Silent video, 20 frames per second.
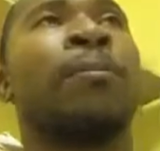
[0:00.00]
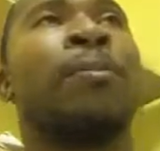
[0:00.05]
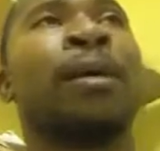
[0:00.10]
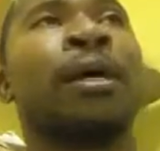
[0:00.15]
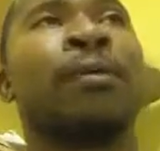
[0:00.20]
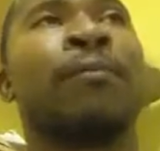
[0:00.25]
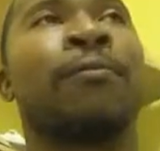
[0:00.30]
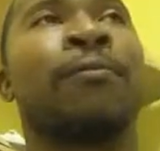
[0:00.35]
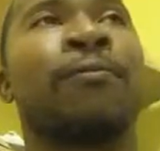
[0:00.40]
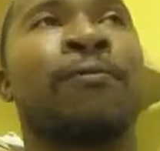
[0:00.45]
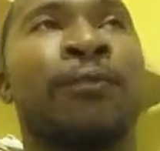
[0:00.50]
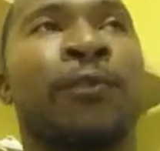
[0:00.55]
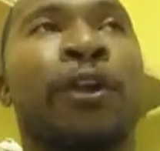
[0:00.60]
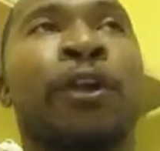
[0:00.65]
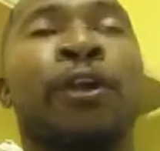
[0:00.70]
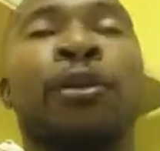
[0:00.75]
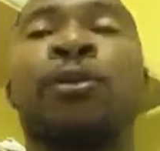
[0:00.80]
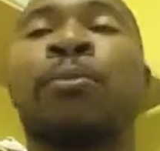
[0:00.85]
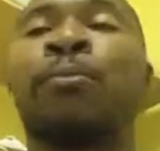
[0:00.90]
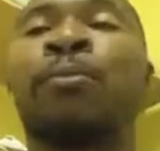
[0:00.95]
But
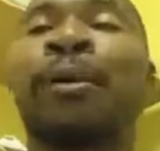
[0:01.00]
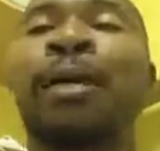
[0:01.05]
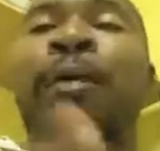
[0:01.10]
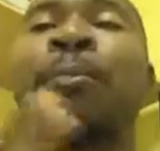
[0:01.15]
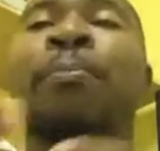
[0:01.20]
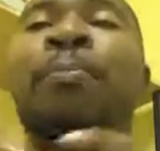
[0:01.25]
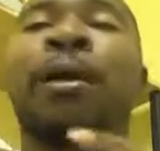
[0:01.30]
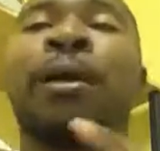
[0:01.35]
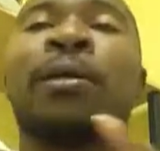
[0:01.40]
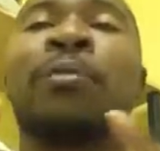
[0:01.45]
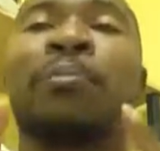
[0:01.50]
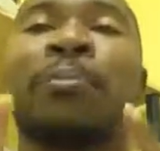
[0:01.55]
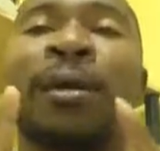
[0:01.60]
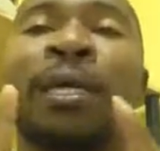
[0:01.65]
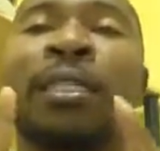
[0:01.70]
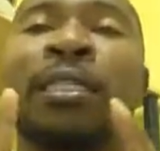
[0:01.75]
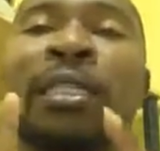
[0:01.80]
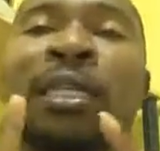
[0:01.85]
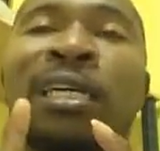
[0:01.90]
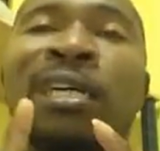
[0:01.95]
for, but but
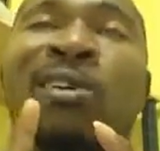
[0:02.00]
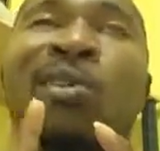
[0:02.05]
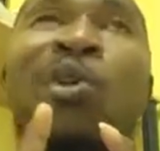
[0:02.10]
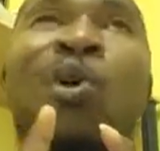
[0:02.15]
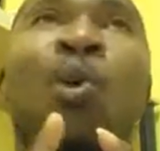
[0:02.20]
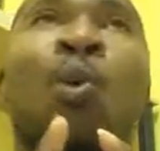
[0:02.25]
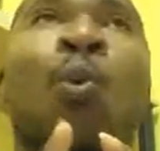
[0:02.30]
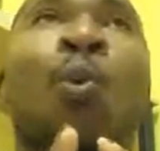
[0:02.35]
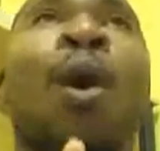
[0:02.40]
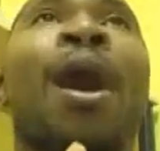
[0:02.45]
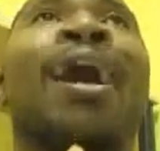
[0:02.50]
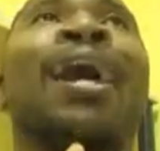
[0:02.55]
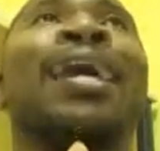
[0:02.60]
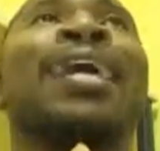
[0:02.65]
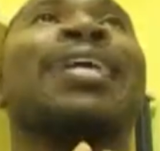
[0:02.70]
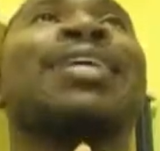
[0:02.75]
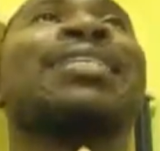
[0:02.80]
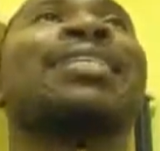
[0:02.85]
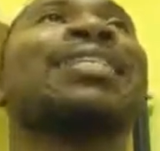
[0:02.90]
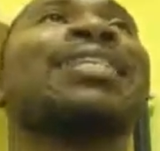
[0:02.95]
but the
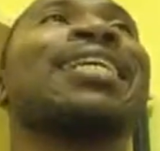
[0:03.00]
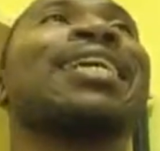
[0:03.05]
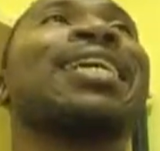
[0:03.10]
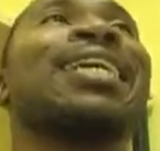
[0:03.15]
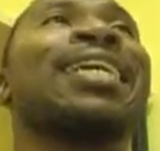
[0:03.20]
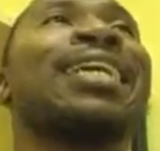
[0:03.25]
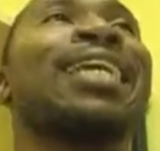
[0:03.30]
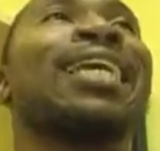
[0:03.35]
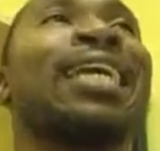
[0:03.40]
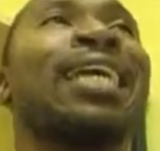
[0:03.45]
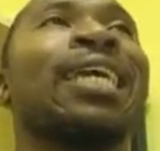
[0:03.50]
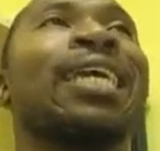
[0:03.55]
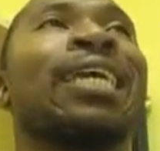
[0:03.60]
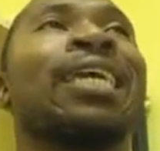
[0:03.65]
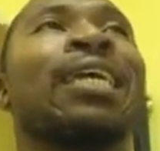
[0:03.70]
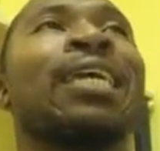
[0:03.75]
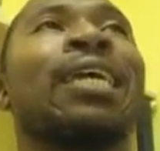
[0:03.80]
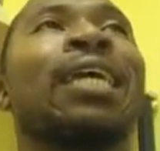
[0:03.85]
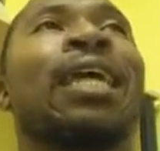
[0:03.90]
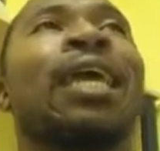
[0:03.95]
wise
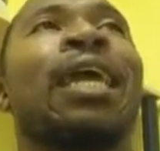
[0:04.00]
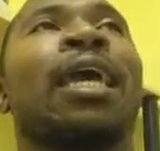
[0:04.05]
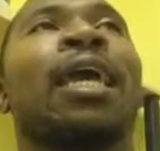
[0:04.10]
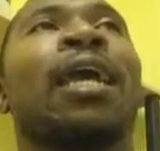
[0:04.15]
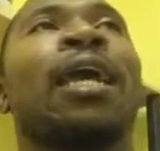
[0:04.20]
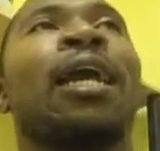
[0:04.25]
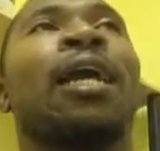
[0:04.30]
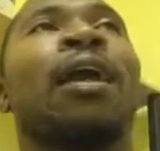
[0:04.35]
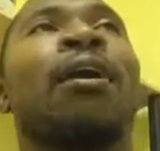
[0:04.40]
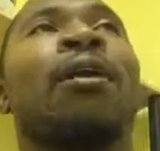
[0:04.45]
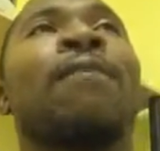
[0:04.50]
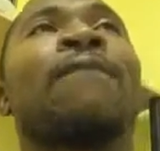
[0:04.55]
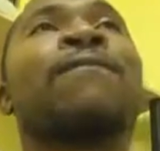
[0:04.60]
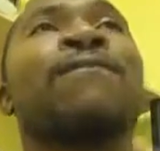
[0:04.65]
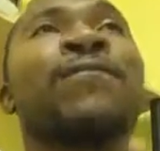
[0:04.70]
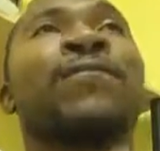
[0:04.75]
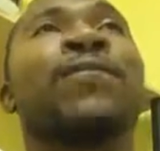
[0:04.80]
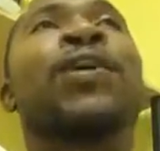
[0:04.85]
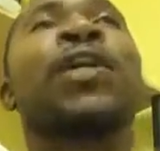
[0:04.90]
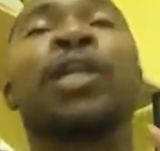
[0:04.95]
king
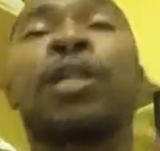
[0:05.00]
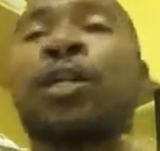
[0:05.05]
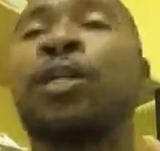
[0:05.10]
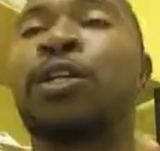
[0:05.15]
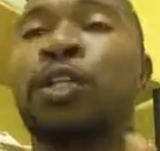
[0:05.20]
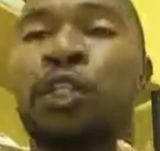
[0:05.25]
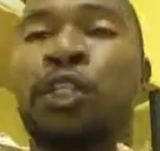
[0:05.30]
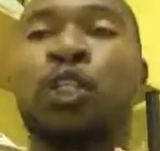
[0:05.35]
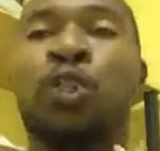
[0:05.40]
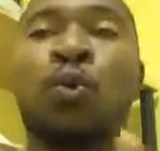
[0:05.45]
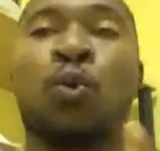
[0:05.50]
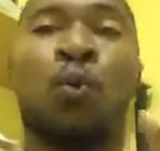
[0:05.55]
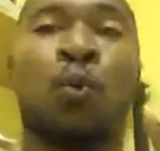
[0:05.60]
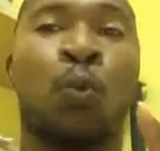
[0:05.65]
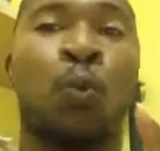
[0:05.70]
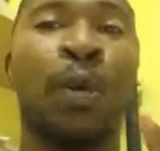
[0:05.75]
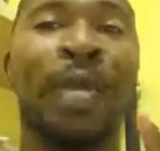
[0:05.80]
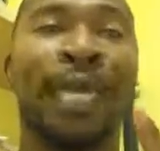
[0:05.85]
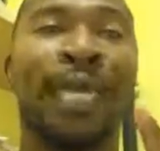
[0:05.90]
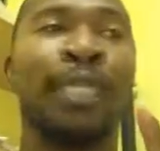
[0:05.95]
uh, first
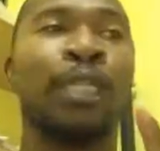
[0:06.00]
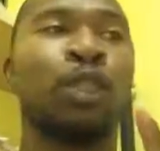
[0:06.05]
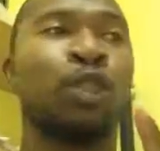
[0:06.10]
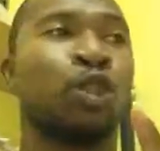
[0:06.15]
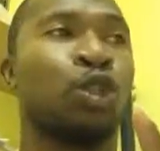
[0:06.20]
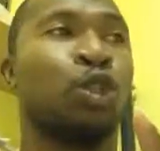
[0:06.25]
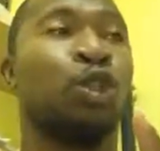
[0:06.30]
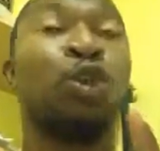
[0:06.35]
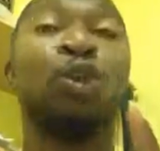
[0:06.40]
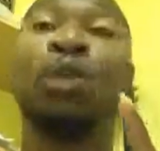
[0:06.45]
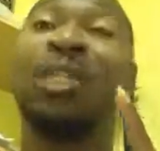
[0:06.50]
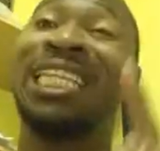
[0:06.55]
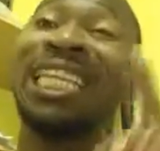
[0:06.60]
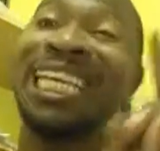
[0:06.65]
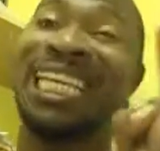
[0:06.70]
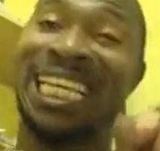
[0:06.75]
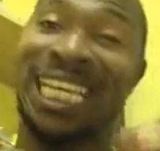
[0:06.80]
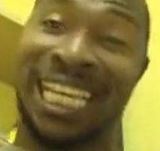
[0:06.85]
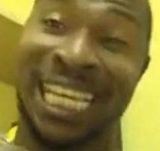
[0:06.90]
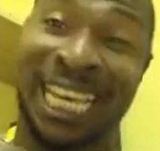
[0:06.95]
went to
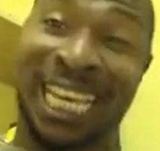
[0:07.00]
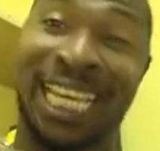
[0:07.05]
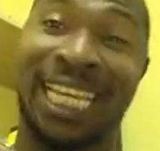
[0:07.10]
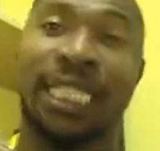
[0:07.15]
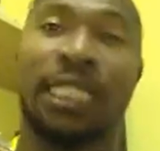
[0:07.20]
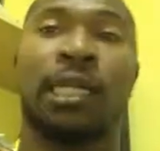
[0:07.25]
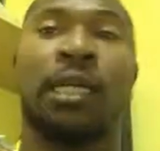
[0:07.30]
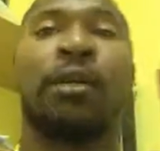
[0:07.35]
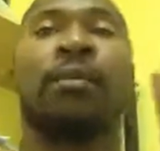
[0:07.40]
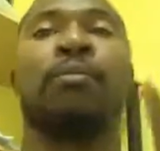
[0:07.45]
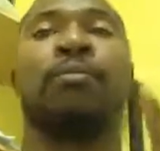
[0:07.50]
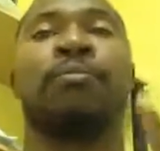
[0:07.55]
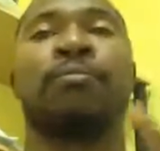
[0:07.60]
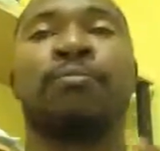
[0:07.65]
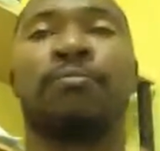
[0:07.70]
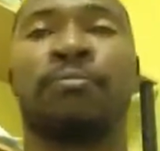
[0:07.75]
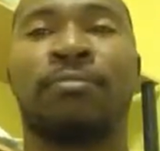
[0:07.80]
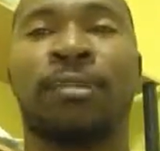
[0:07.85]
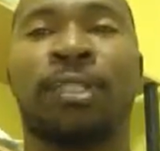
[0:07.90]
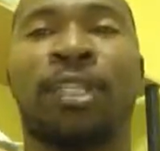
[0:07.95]
the kingdom,
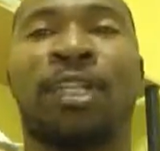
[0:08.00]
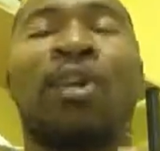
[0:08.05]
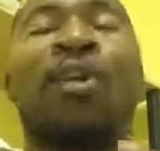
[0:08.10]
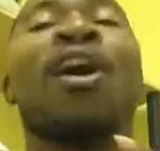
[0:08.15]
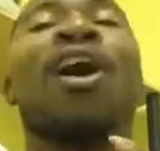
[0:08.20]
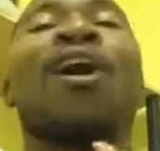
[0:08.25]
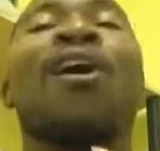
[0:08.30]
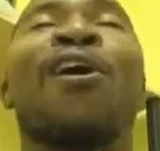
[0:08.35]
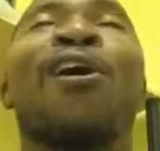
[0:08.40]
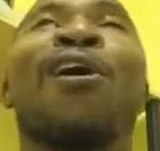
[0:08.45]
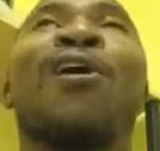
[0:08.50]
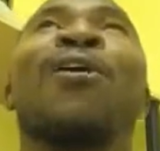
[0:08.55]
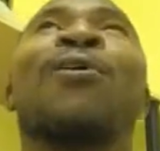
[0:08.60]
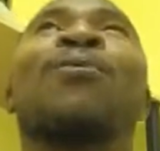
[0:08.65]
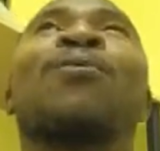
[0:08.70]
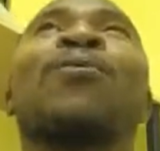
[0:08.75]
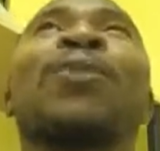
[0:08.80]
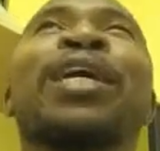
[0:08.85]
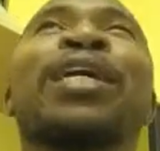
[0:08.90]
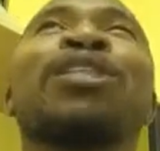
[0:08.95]
you know,
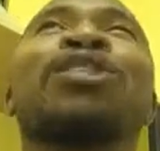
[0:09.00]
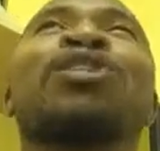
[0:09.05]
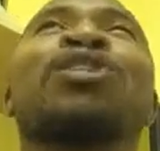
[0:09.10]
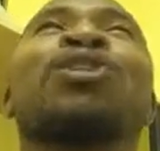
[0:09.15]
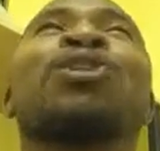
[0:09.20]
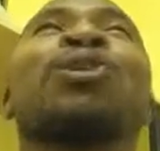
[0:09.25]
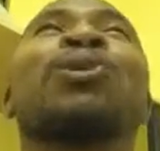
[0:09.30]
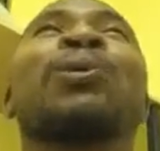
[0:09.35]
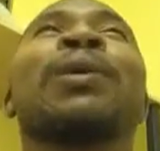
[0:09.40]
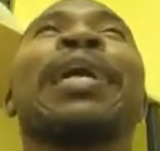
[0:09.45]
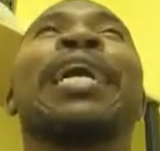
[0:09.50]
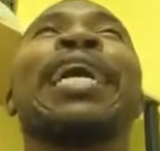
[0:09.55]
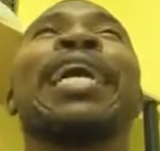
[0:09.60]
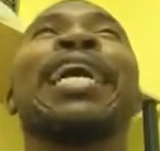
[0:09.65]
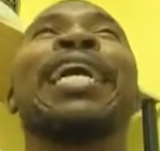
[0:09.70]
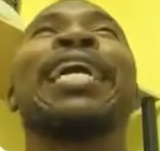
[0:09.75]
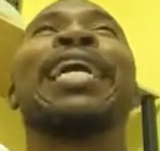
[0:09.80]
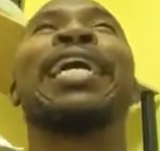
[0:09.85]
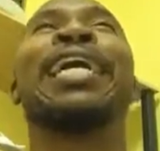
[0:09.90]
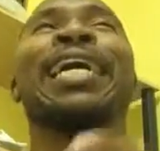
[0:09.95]
or went to
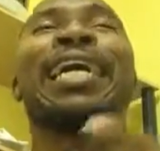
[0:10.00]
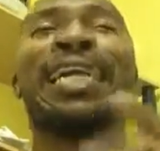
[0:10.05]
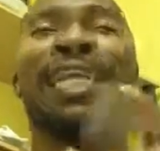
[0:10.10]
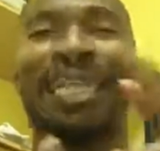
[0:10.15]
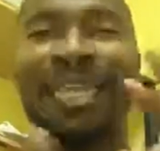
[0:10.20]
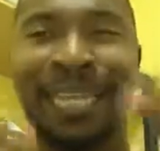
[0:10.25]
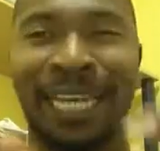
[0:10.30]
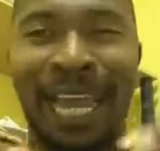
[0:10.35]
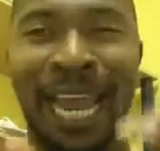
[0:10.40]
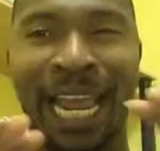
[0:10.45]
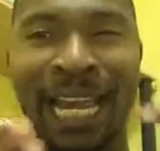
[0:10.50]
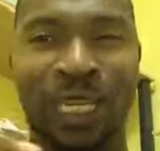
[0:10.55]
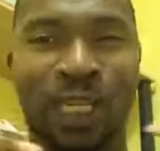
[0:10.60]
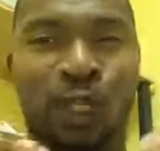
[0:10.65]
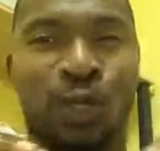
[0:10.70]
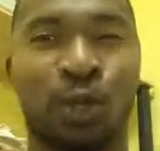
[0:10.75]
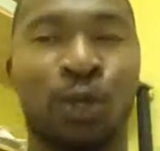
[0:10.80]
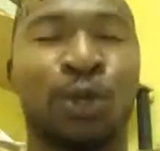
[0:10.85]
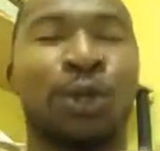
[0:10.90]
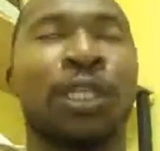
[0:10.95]
a
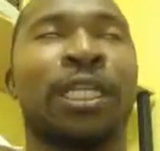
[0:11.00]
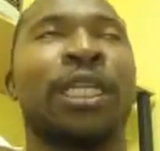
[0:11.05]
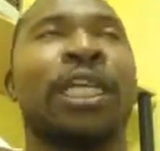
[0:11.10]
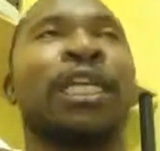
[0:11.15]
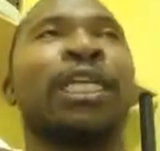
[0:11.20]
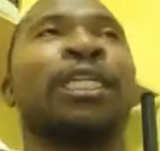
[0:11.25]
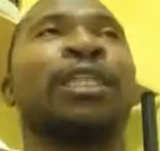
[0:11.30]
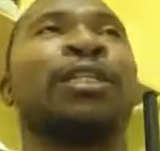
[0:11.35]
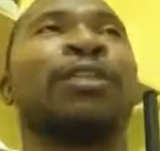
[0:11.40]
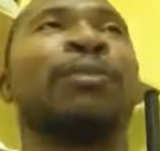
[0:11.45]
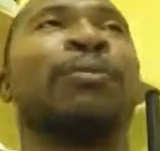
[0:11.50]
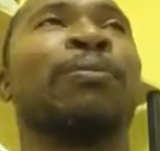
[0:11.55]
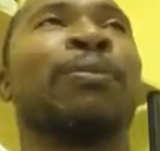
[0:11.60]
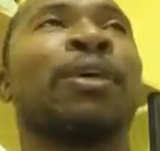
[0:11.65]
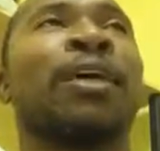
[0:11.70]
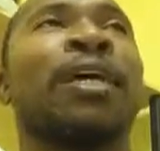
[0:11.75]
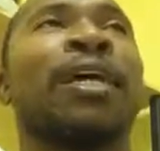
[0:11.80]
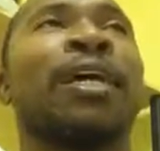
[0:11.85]
natural kingdom